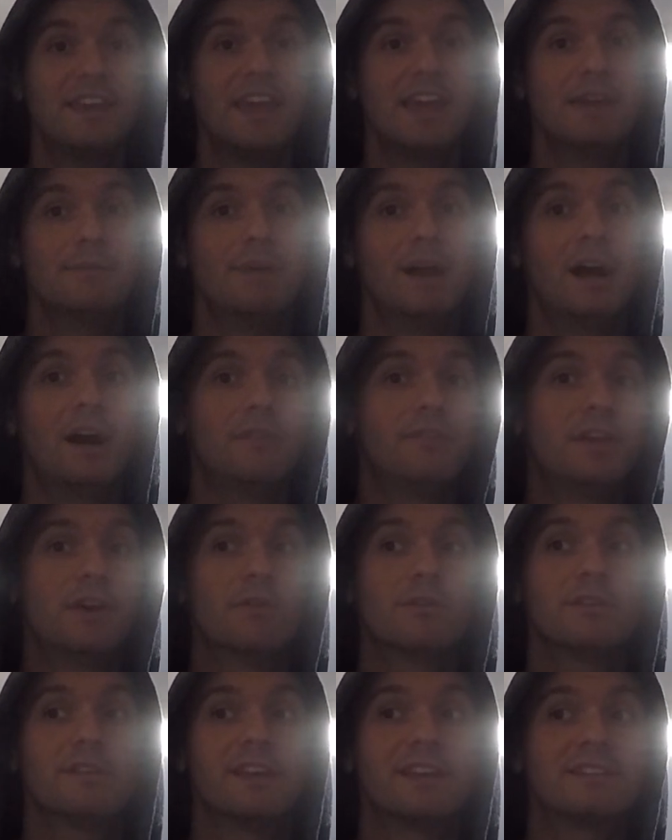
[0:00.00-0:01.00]
came out, they
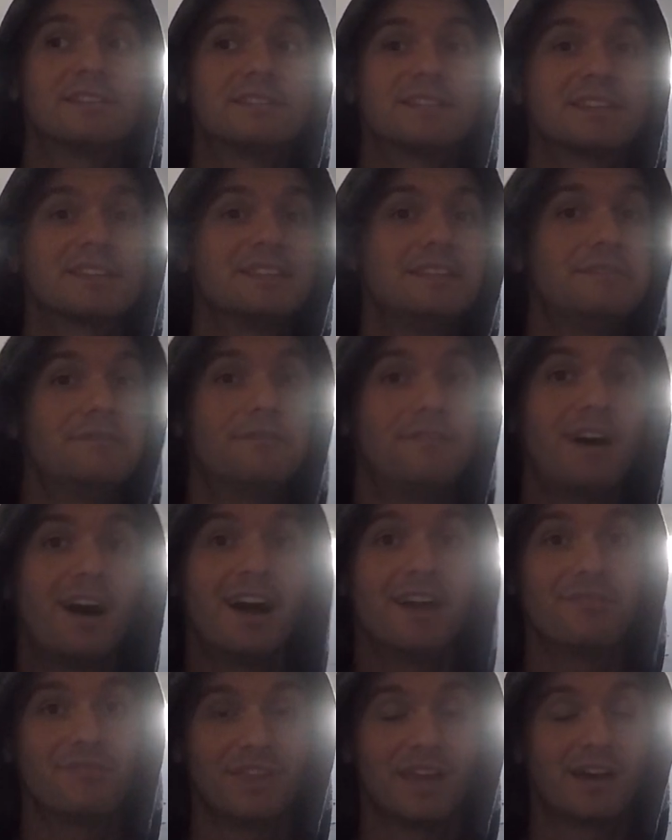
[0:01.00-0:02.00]
were like
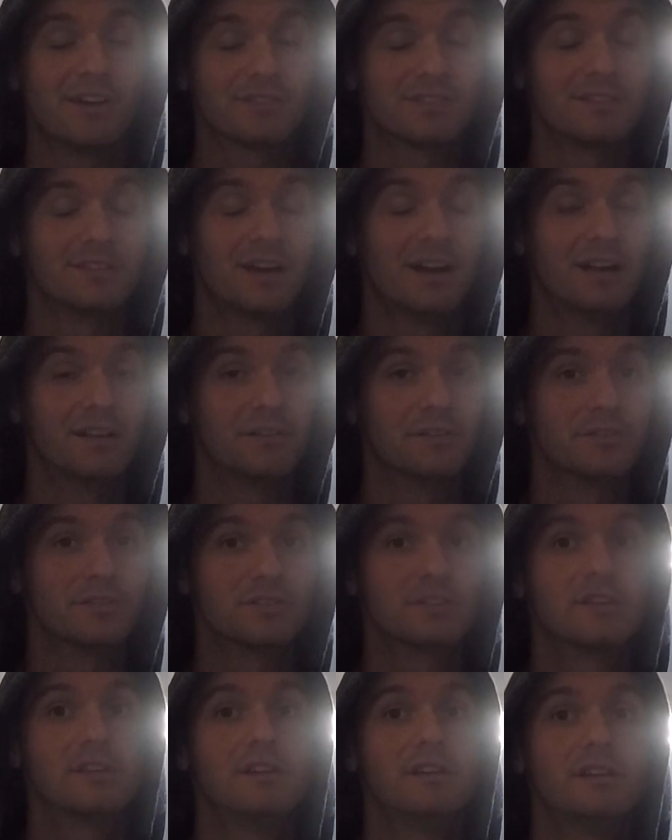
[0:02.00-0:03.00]

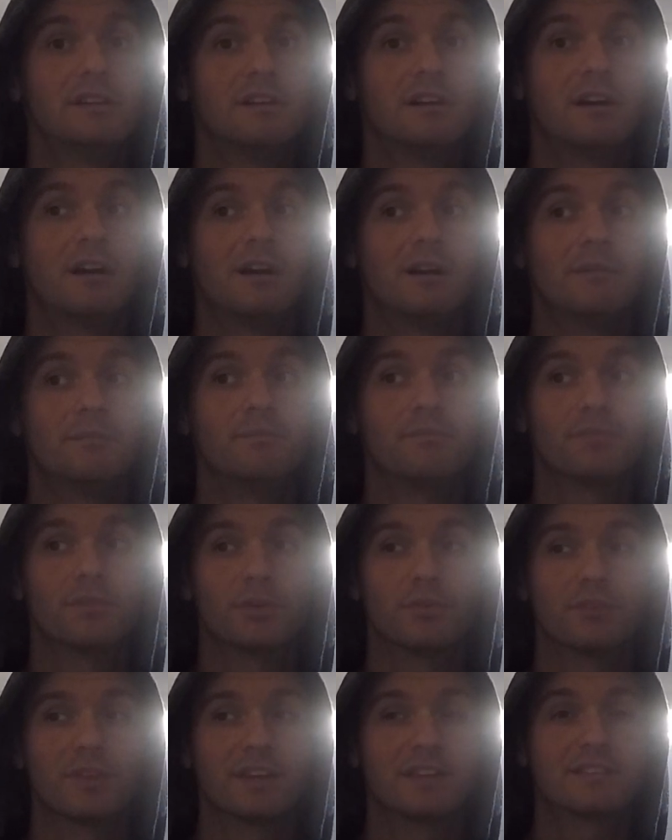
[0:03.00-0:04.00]
$65,000.
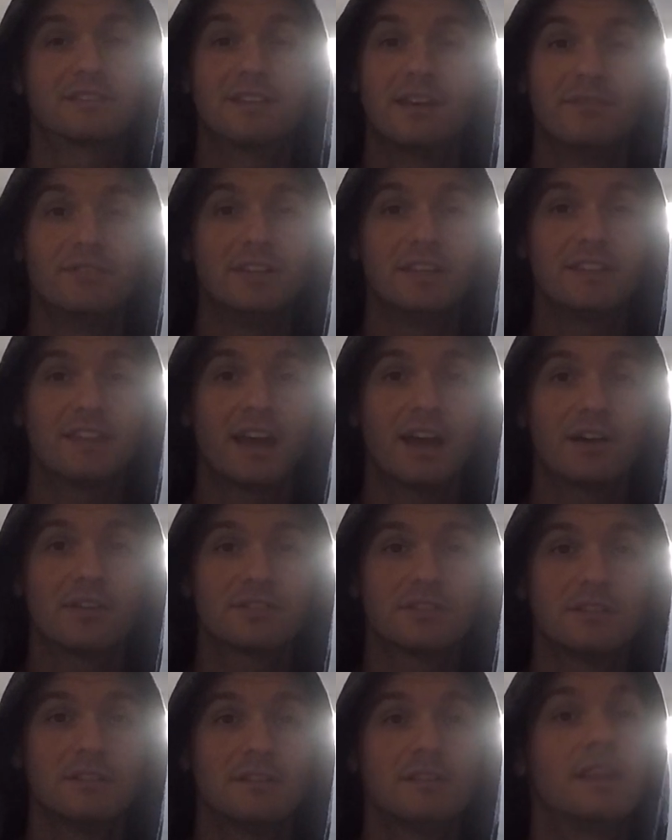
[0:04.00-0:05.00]
They're like
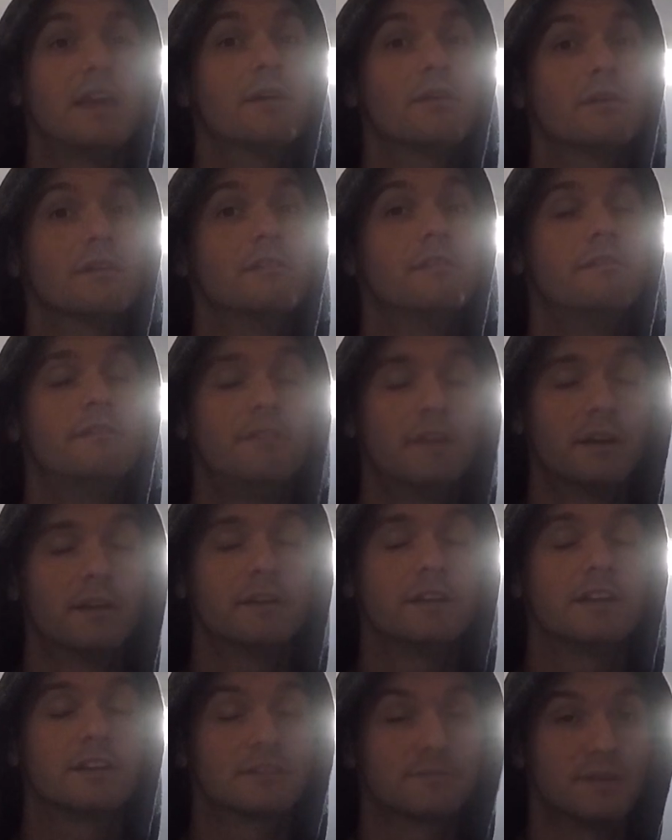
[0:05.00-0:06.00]
$70,000. They were a
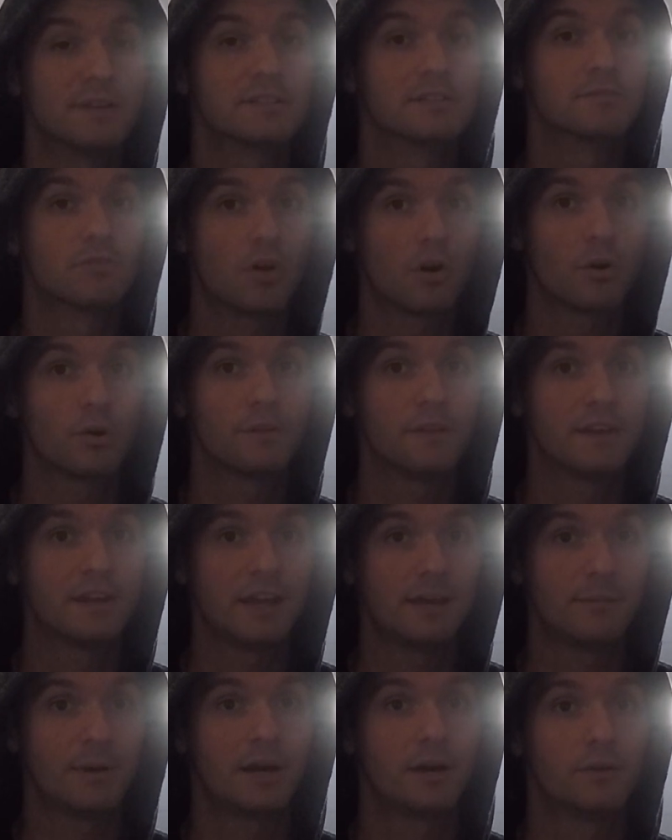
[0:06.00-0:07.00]
very expensive car when they
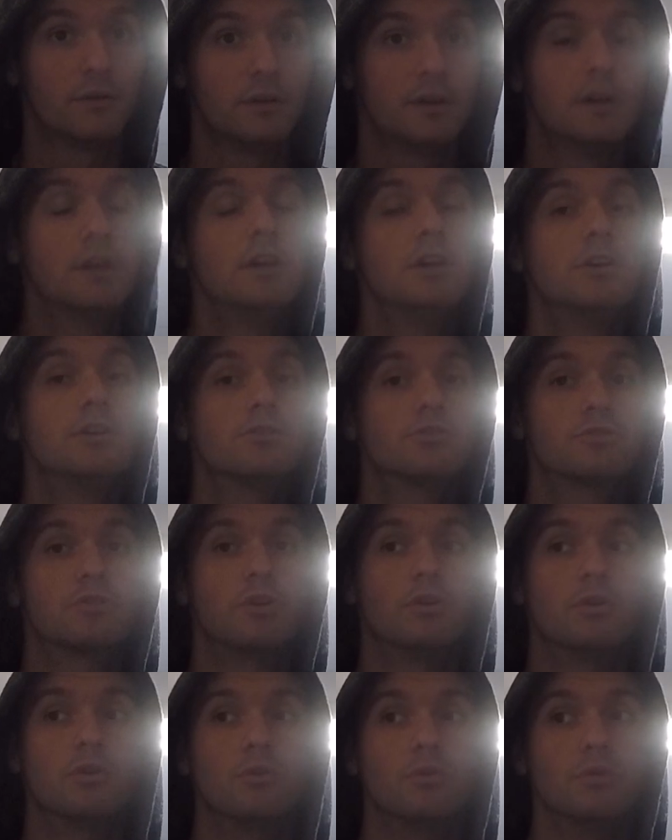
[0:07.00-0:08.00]
came out.
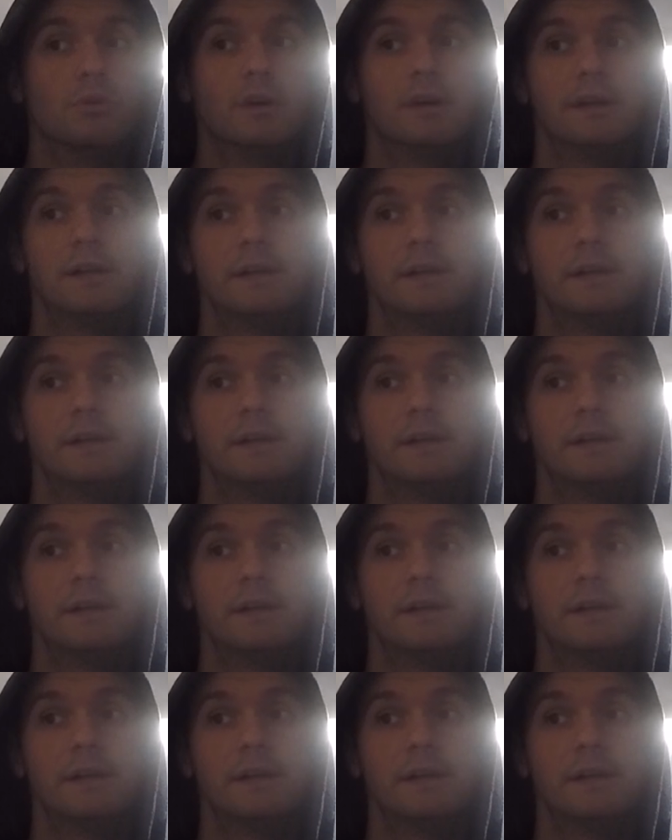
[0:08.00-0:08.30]
So